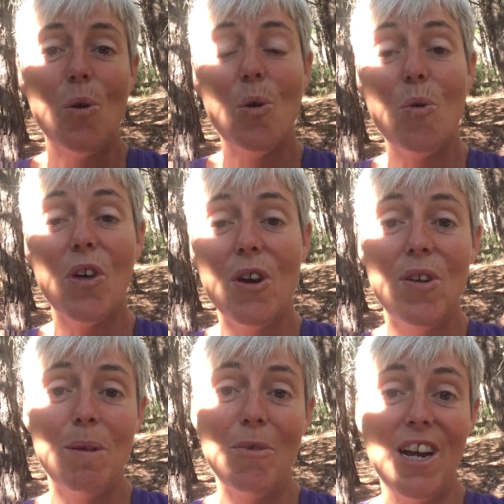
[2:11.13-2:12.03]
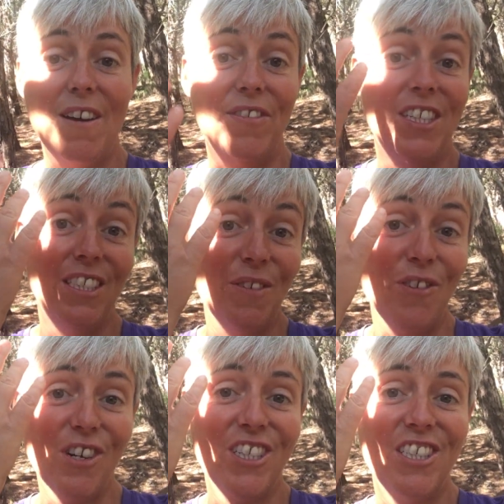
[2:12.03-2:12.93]
Although it might have
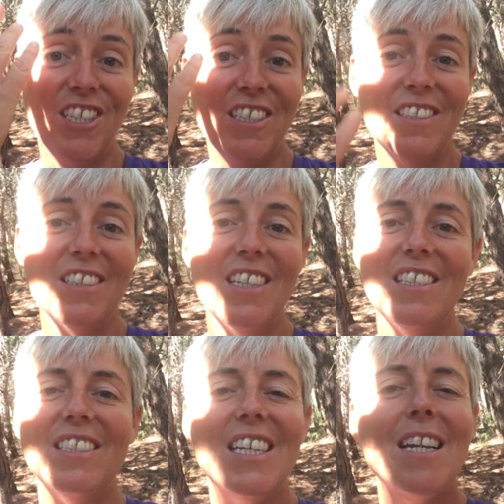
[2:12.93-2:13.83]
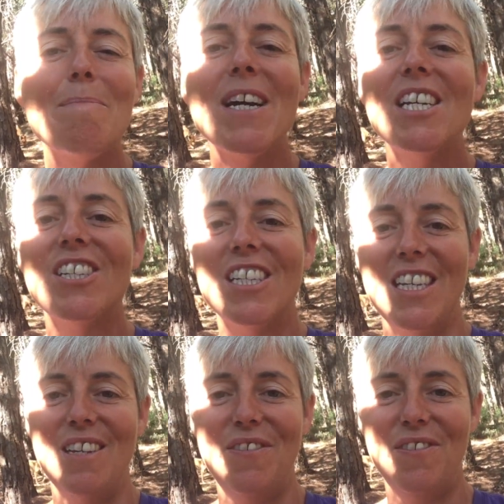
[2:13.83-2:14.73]
disadvantages, it's still a major
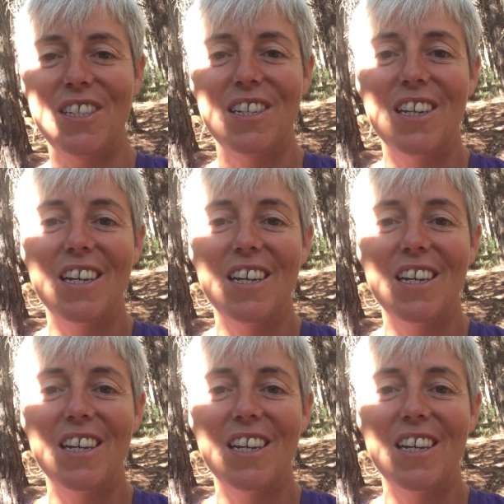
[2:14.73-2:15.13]
gift.